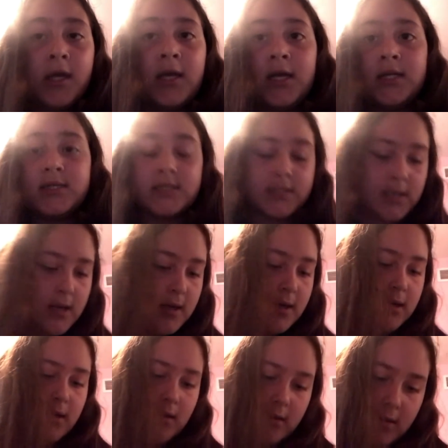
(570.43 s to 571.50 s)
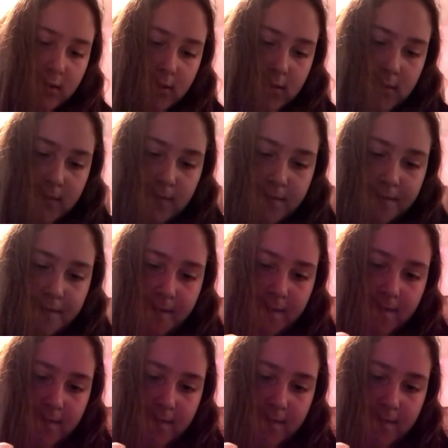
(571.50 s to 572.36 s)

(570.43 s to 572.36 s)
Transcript: And it's June